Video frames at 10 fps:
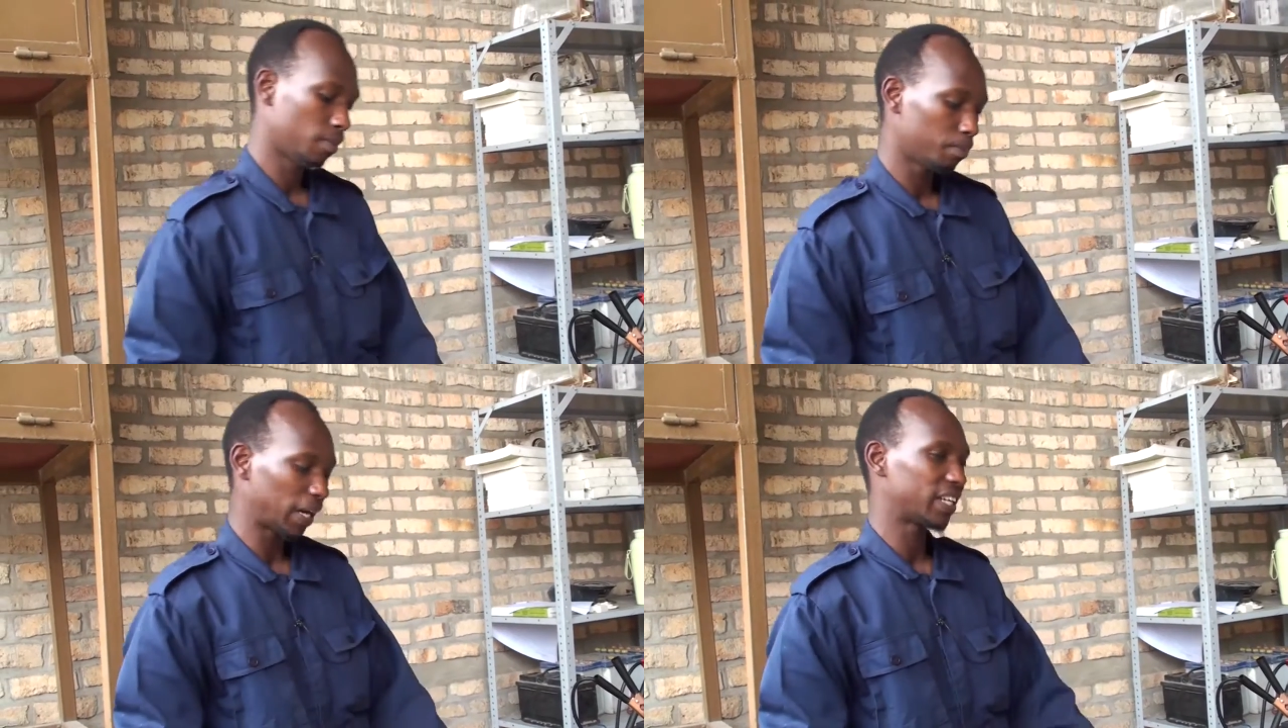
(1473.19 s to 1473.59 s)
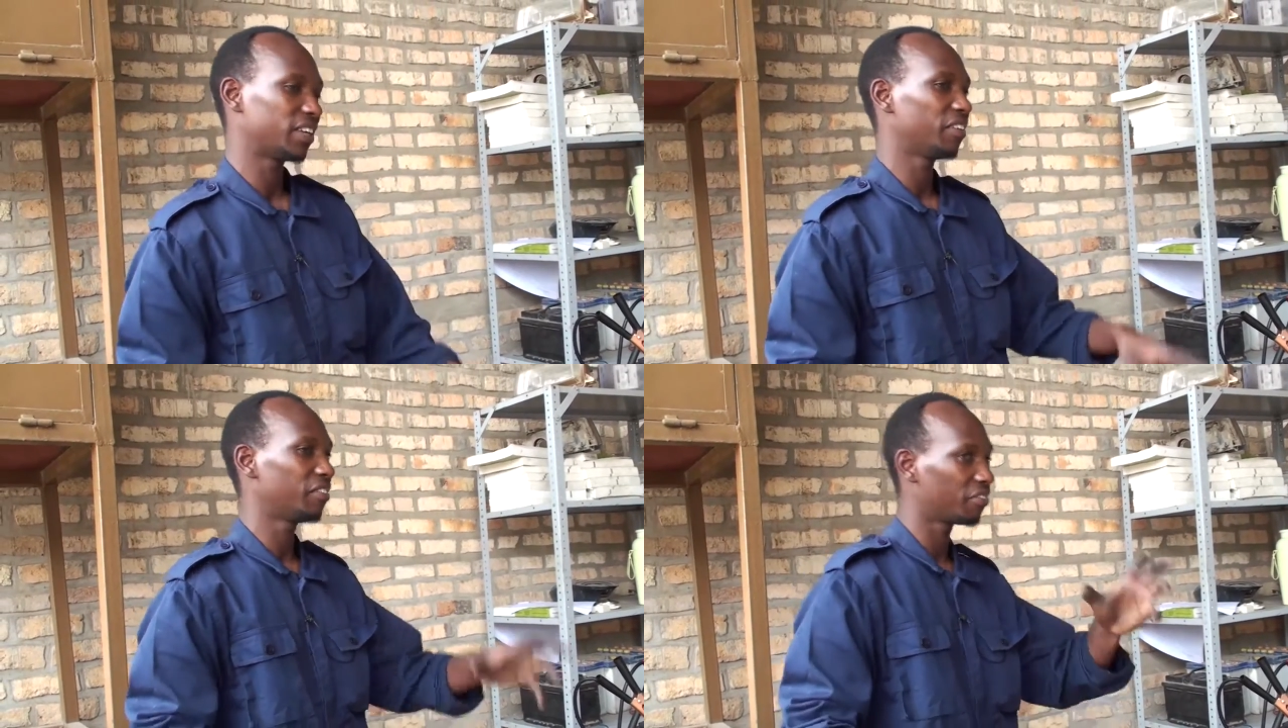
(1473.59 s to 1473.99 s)
But
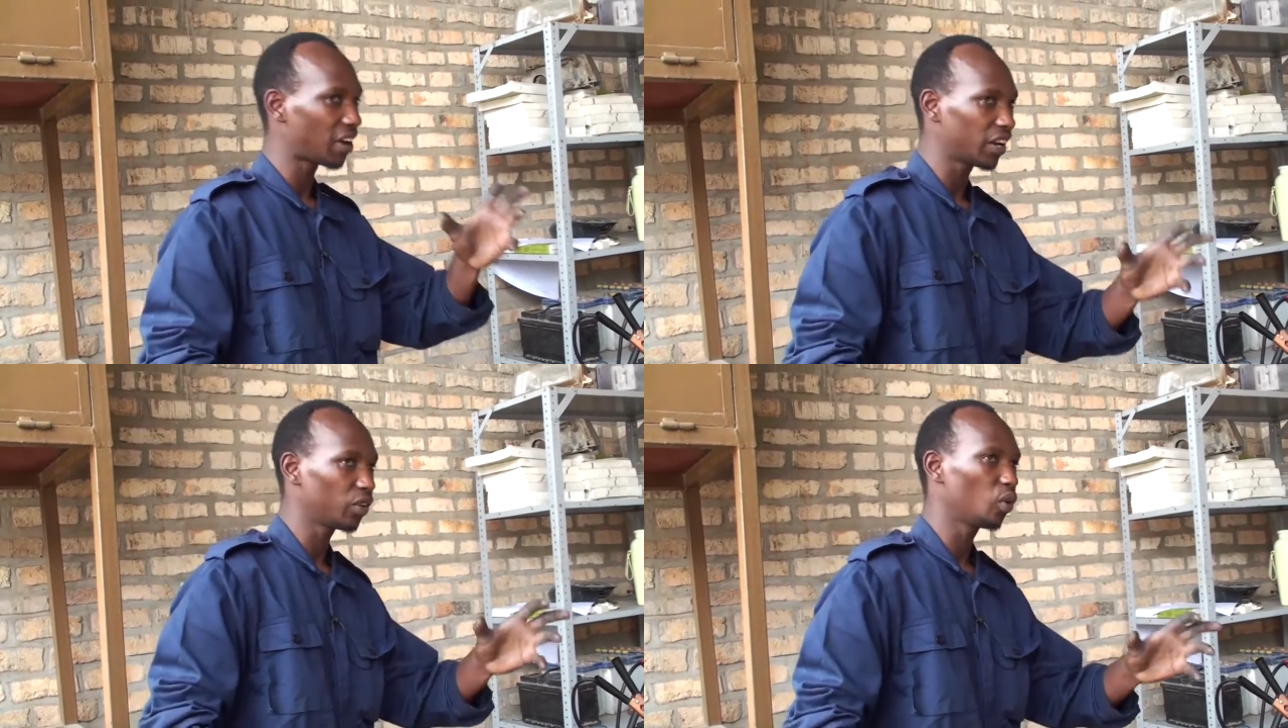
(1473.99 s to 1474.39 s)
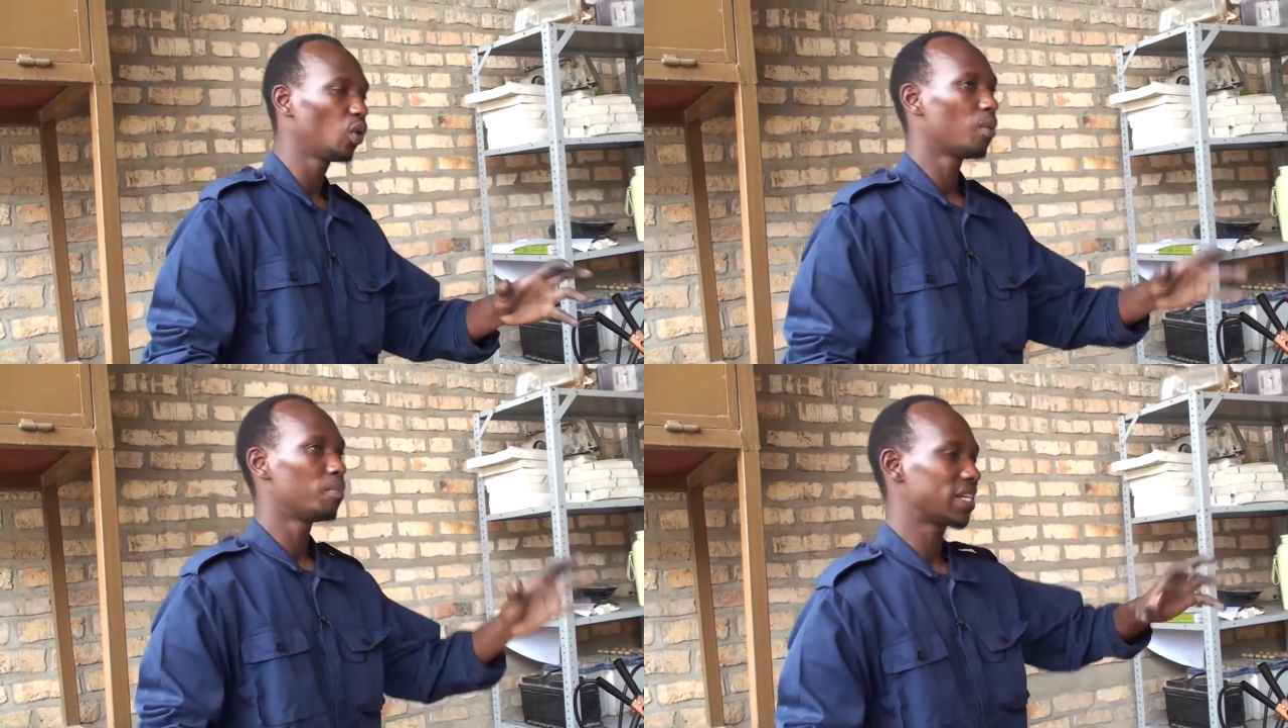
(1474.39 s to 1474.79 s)
value,
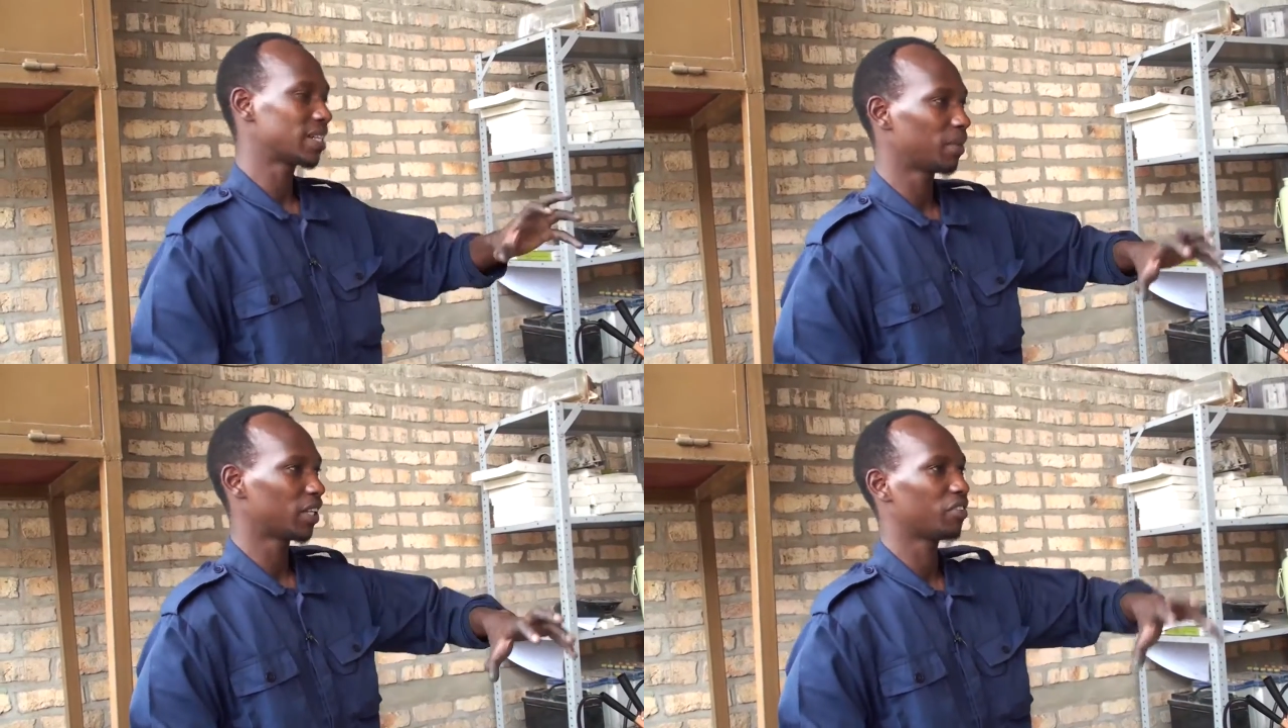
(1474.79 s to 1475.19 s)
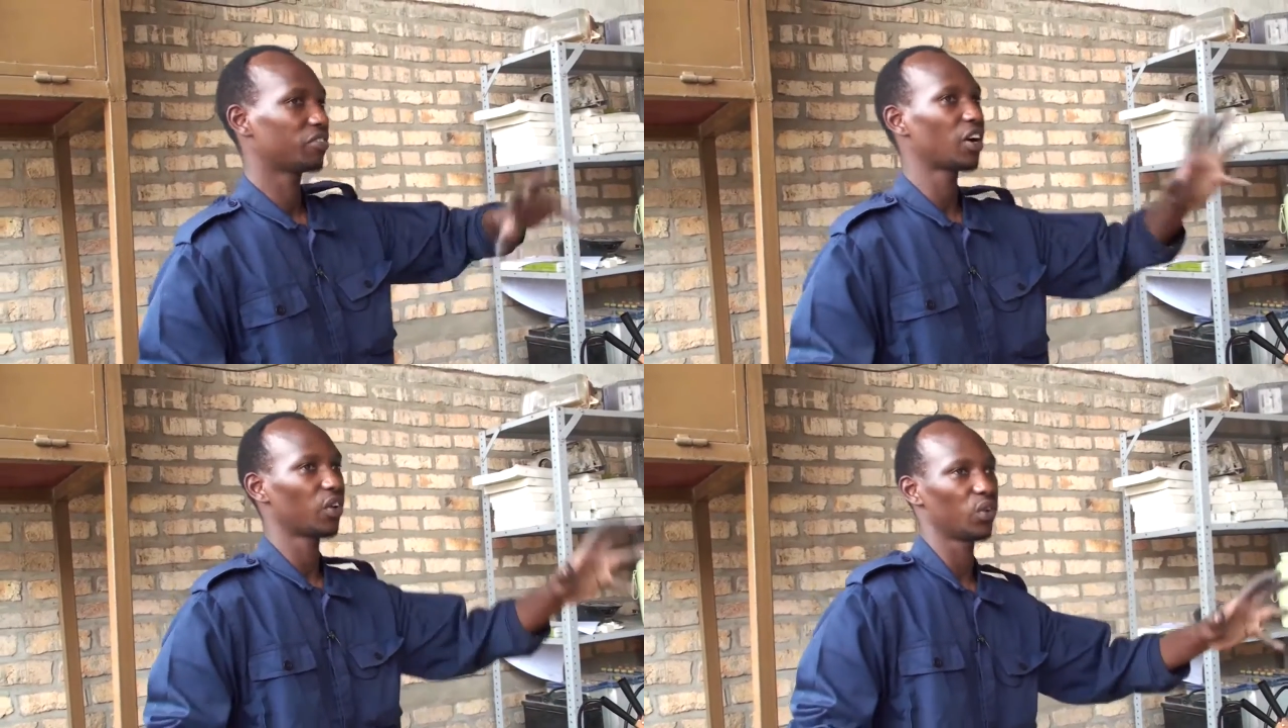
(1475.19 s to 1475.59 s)
measurement
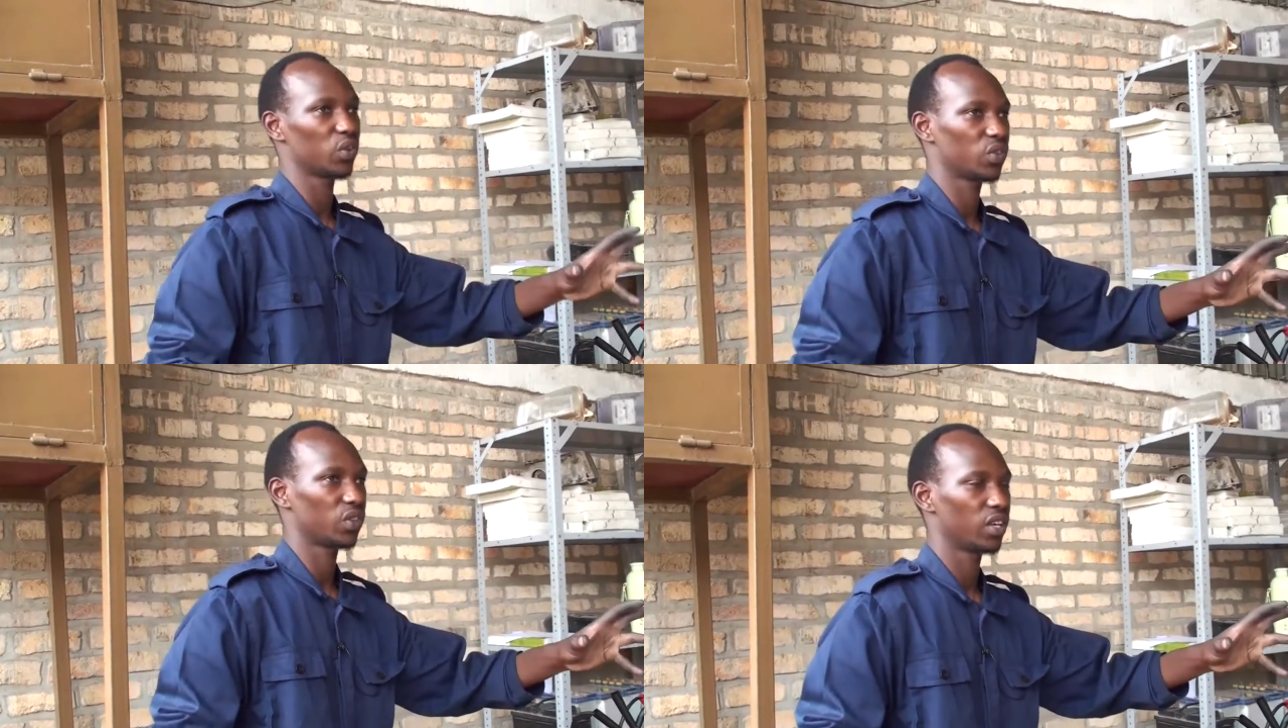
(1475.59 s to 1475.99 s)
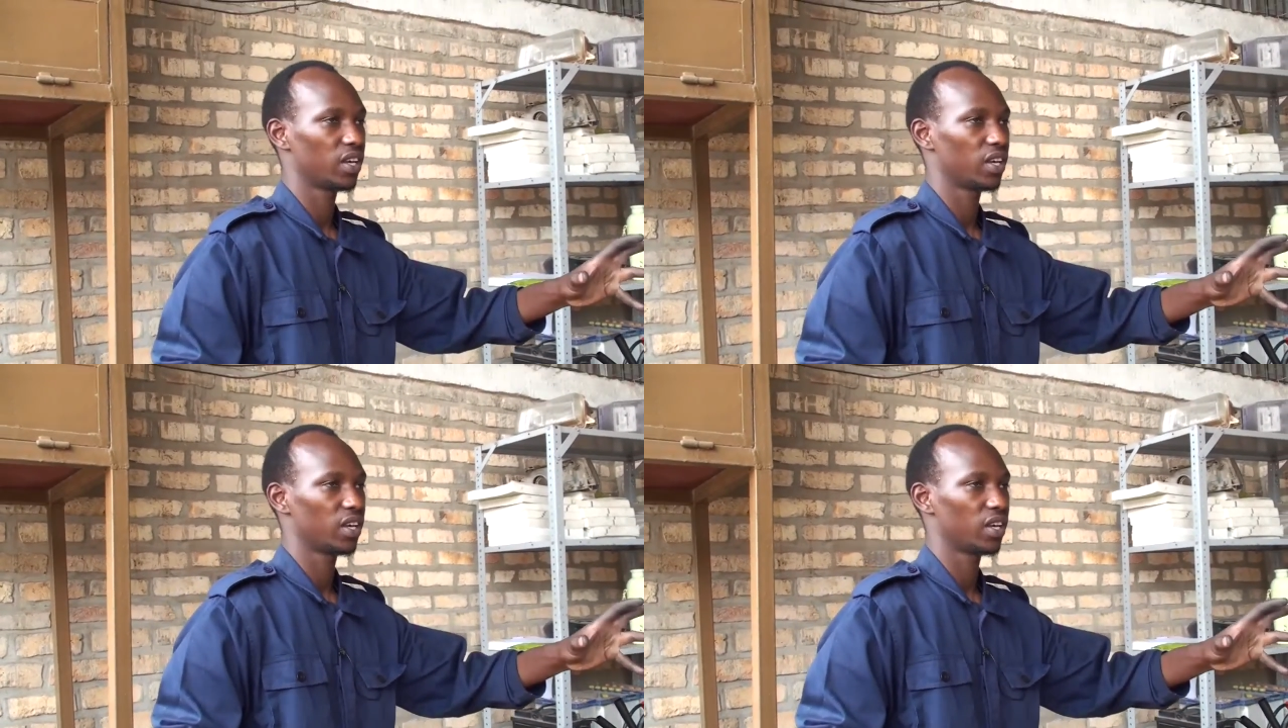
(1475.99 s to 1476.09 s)
values